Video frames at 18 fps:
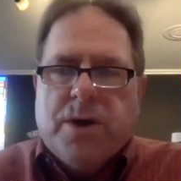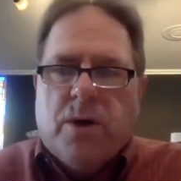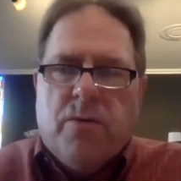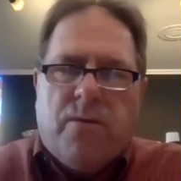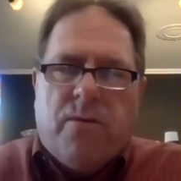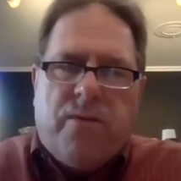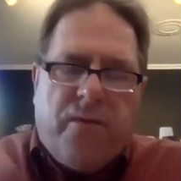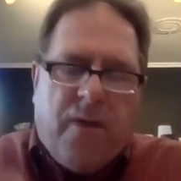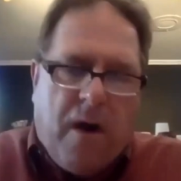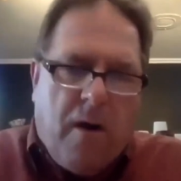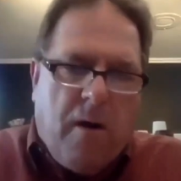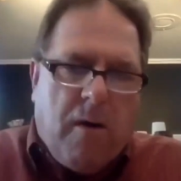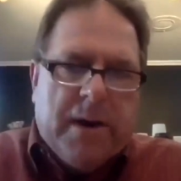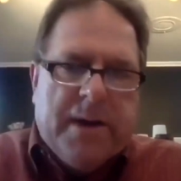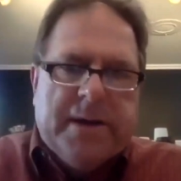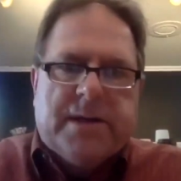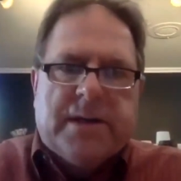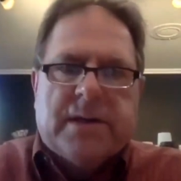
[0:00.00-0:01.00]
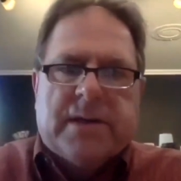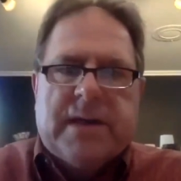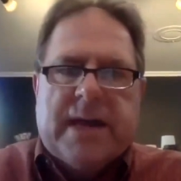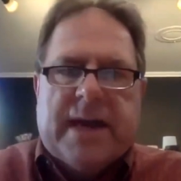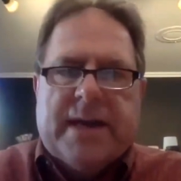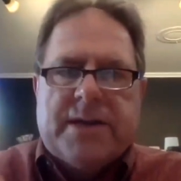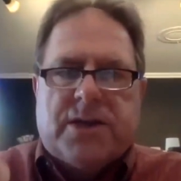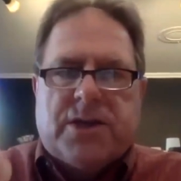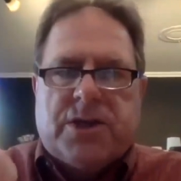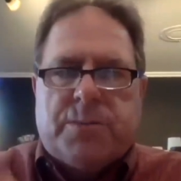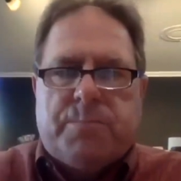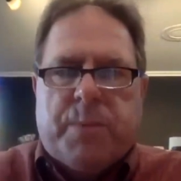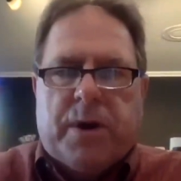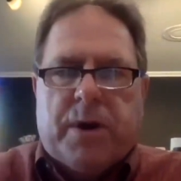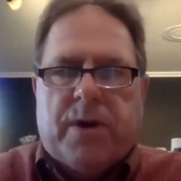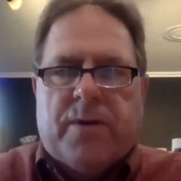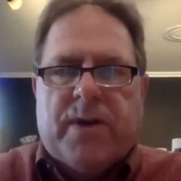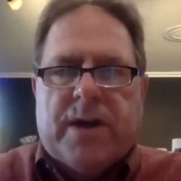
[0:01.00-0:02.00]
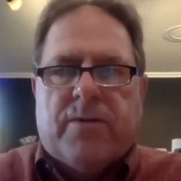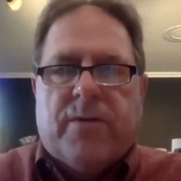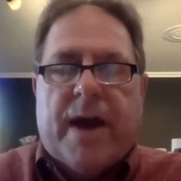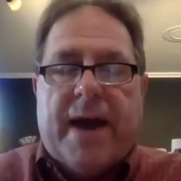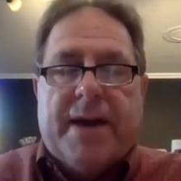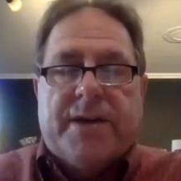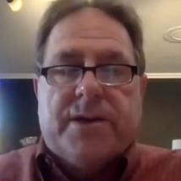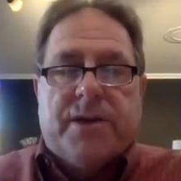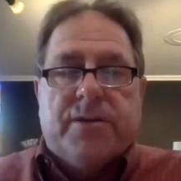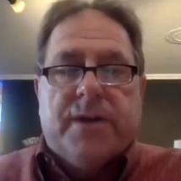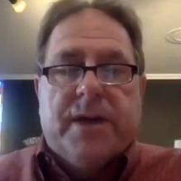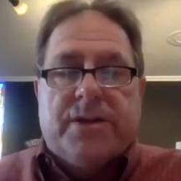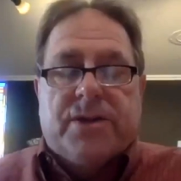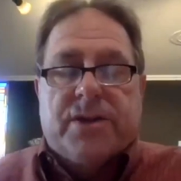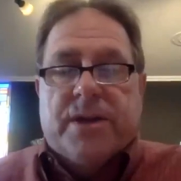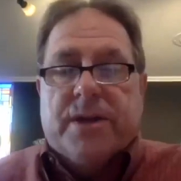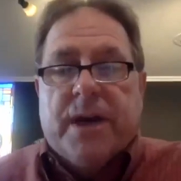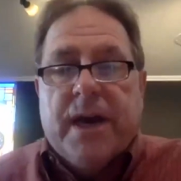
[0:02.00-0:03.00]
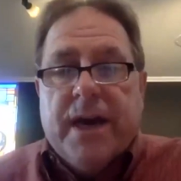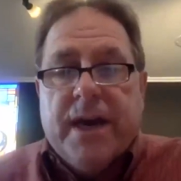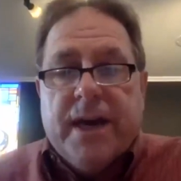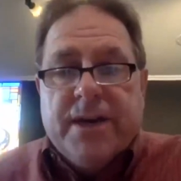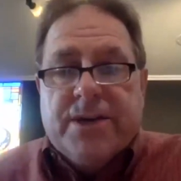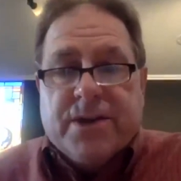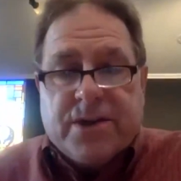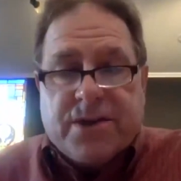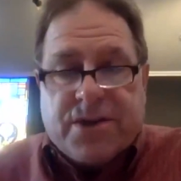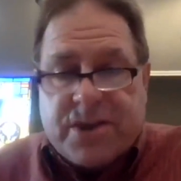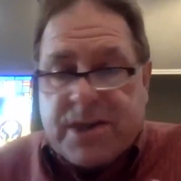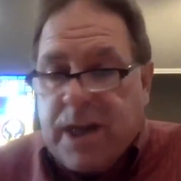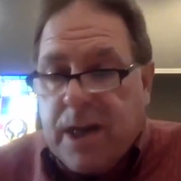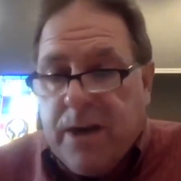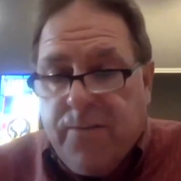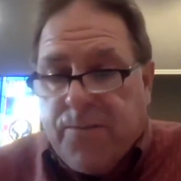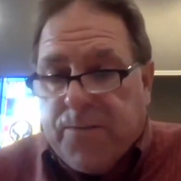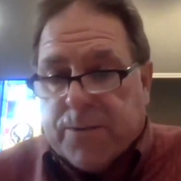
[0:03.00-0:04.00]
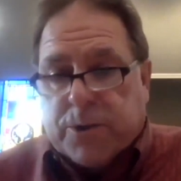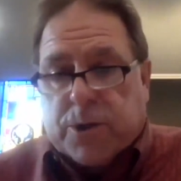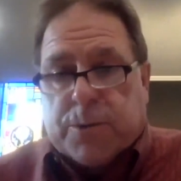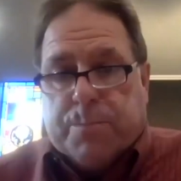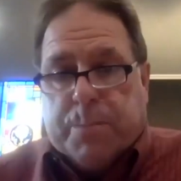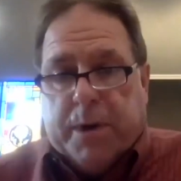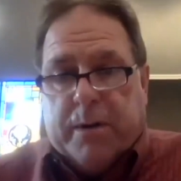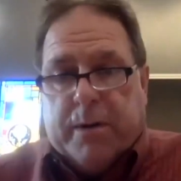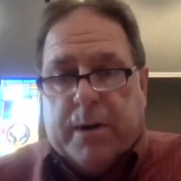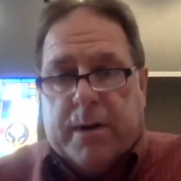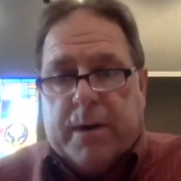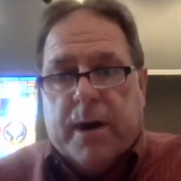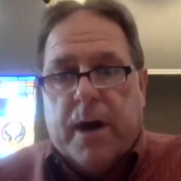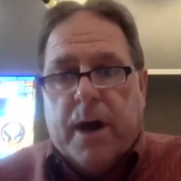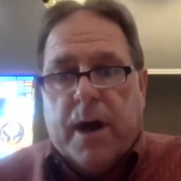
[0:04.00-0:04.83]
Don't fall into that spirit of ingratitude. It's a it's a sinful spirit